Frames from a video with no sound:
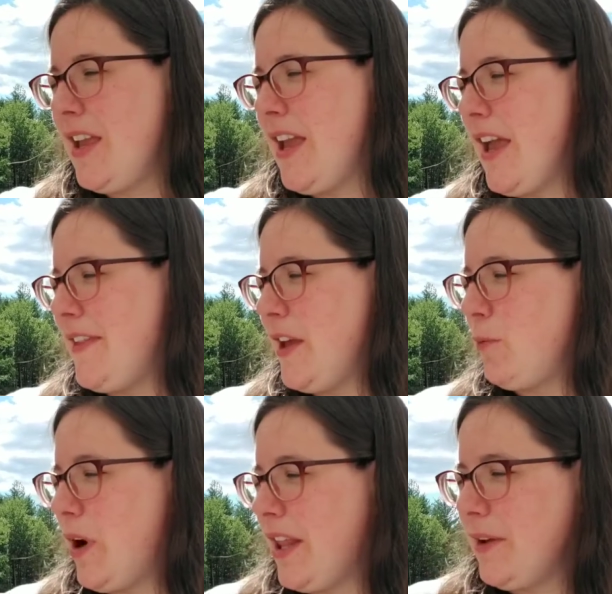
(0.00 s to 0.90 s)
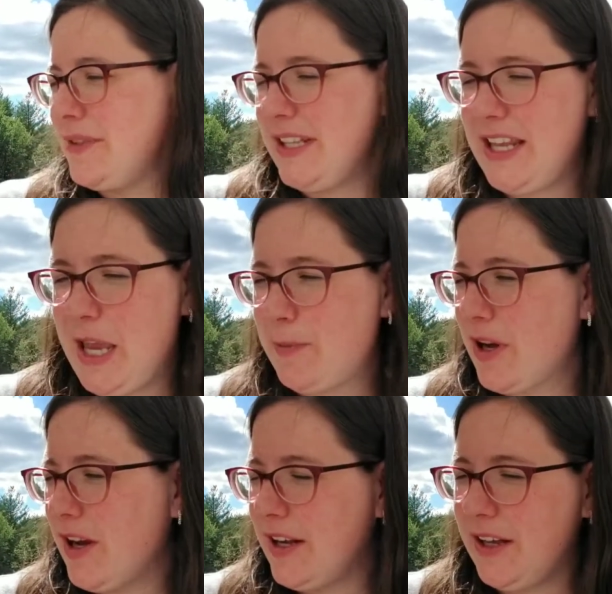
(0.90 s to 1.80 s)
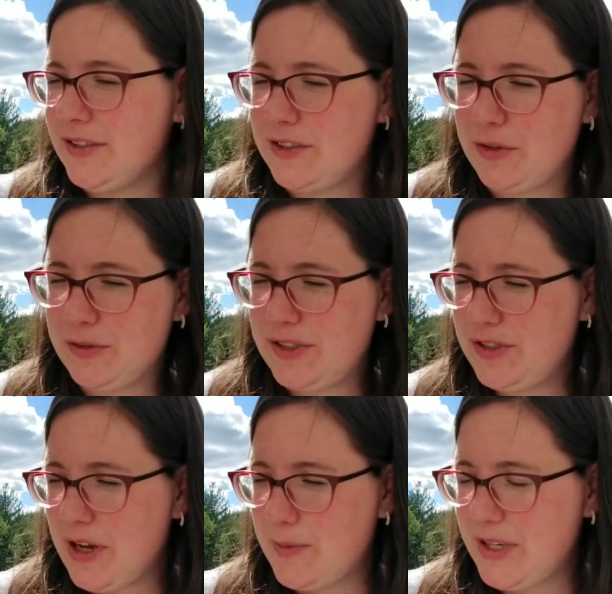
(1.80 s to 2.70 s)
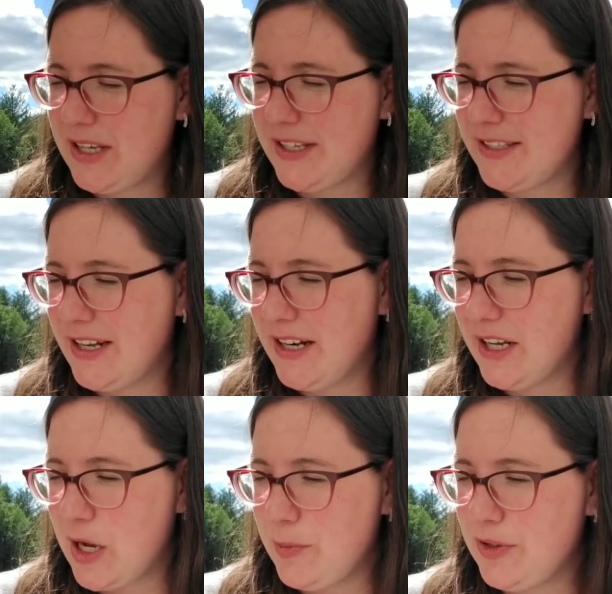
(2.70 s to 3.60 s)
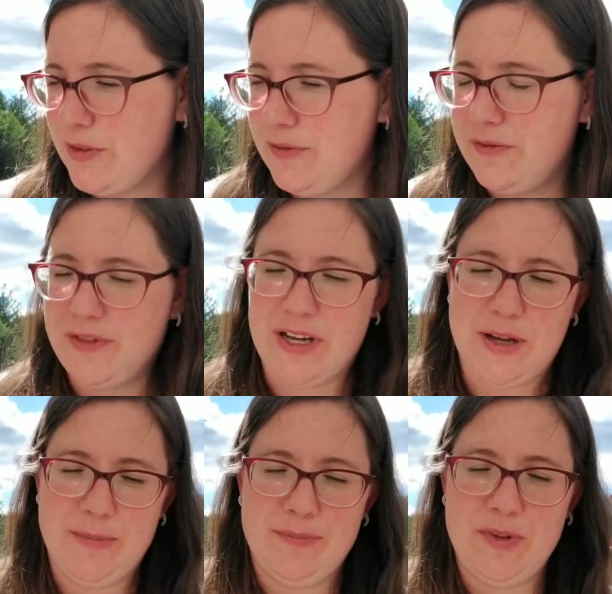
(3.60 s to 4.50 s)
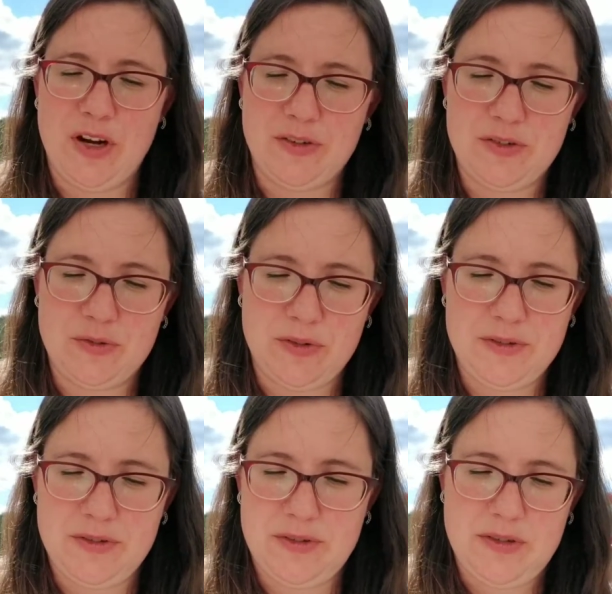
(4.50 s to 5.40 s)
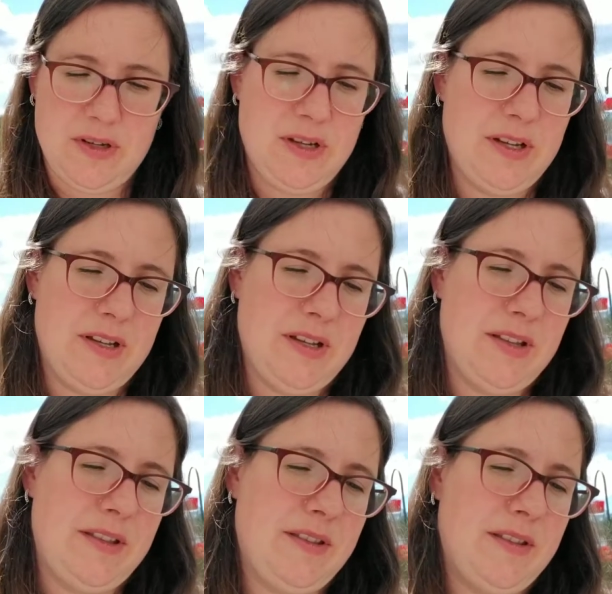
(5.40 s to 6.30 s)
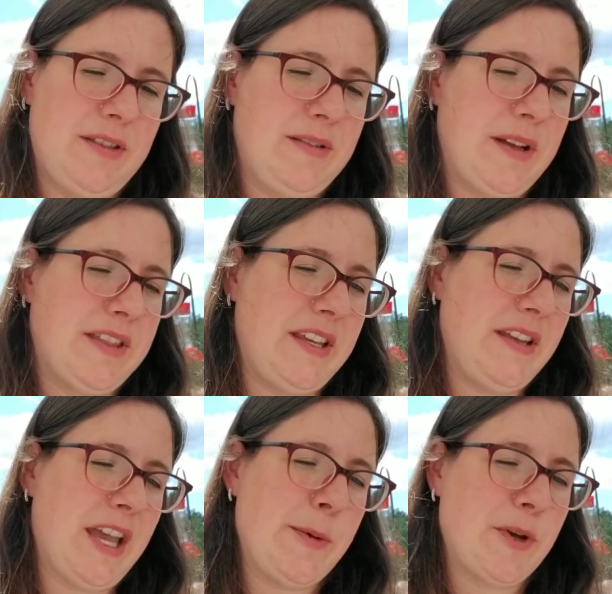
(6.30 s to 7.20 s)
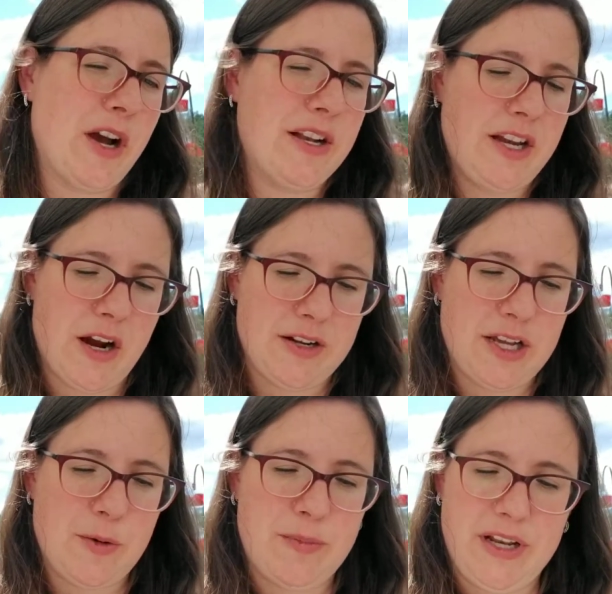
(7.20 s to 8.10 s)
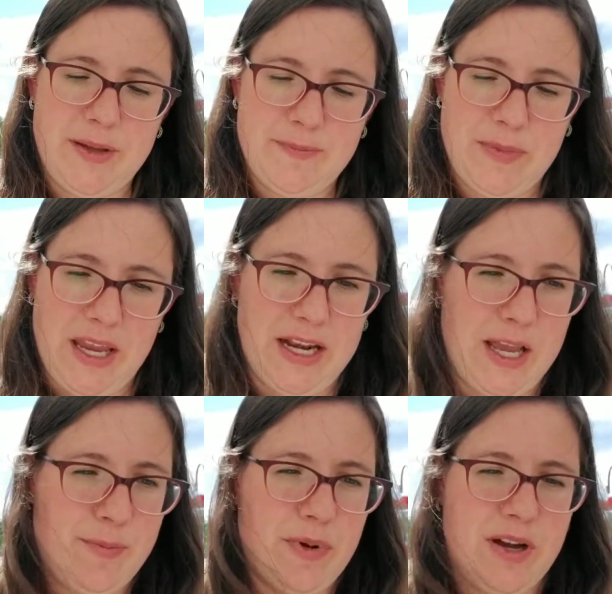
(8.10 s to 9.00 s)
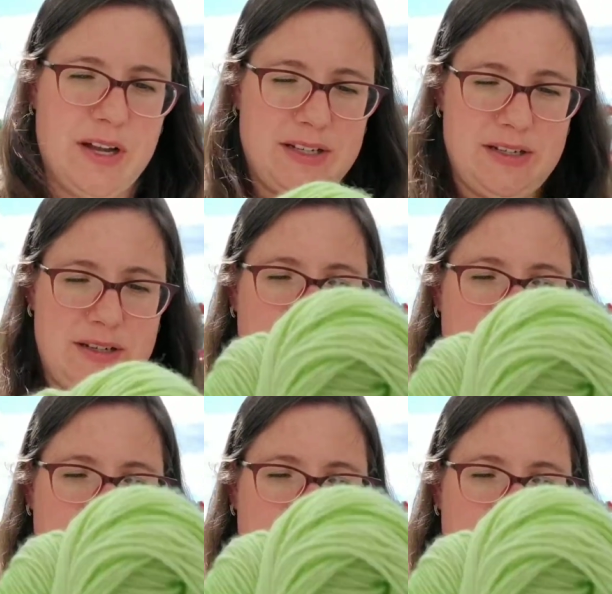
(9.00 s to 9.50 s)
And then while I was in Cape Cod, I also stopped, like I said, at a couple of yarn stores. We've got the Cape Cod Yarn Company, and I bought